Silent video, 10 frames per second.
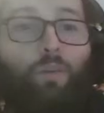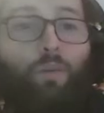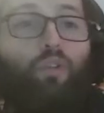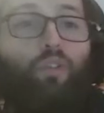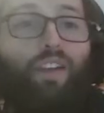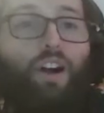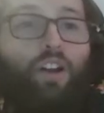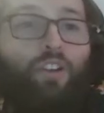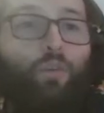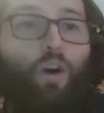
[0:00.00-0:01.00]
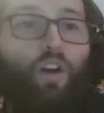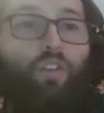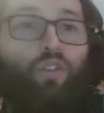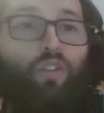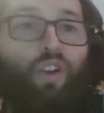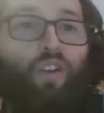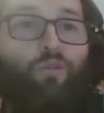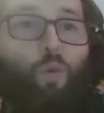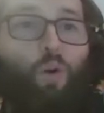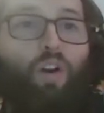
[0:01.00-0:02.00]
Most of the underwater
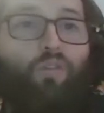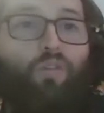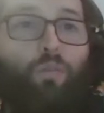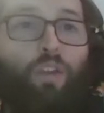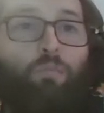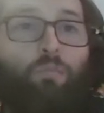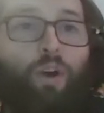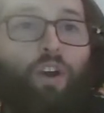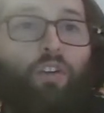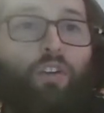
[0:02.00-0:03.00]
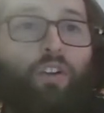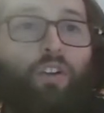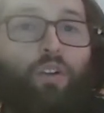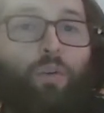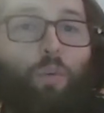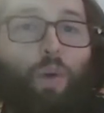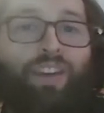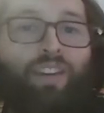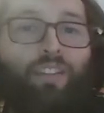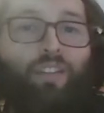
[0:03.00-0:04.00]
stuff worked for me, but when
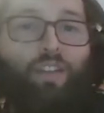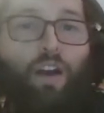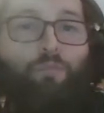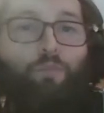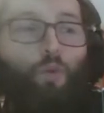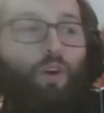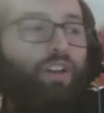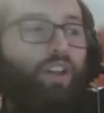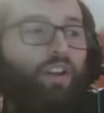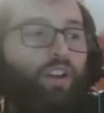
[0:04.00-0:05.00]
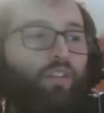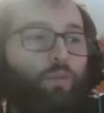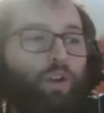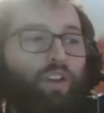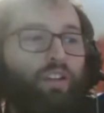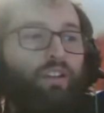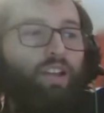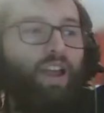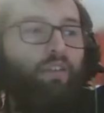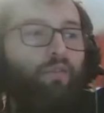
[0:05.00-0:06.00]
it stopped working is when he
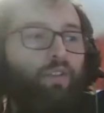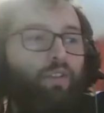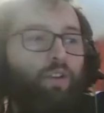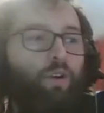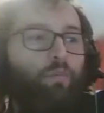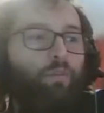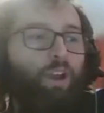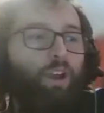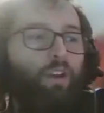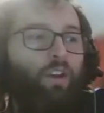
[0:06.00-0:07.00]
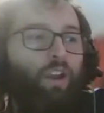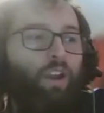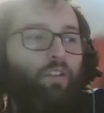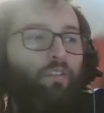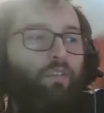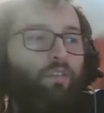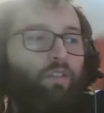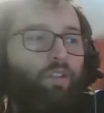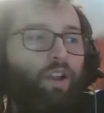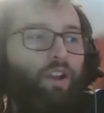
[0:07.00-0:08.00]
left the sub and
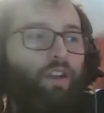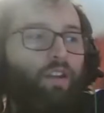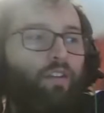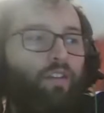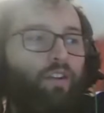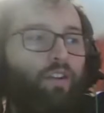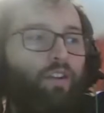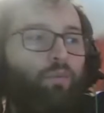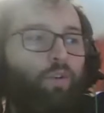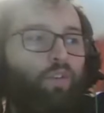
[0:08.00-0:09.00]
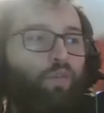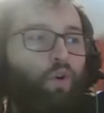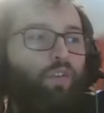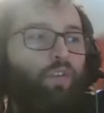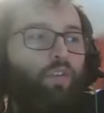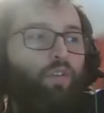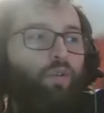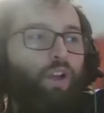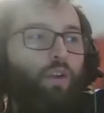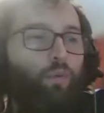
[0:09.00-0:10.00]
like he he was forced into
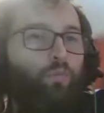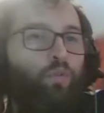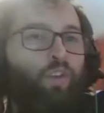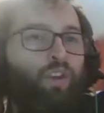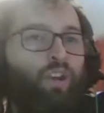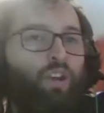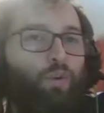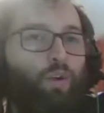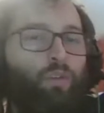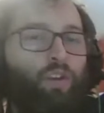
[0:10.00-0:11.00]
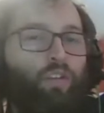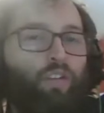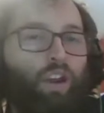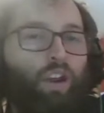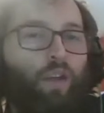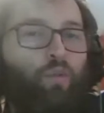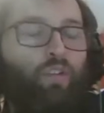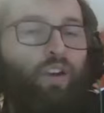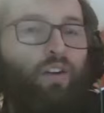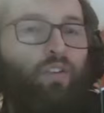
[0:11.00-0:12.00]
like removing the equipment, and I was
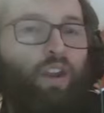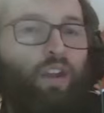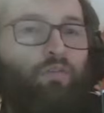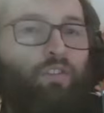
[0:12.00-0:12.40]
like, okay,